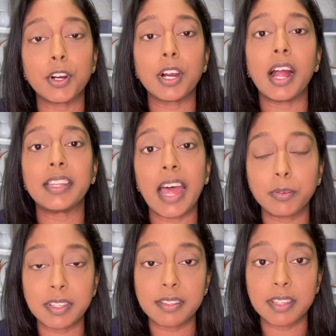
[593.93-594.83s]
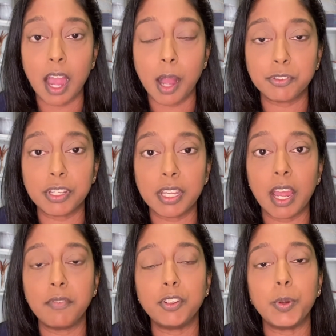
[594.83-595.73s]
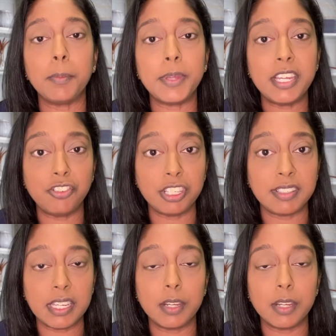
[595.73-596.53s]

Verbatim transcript: allows us the option of doing PGT,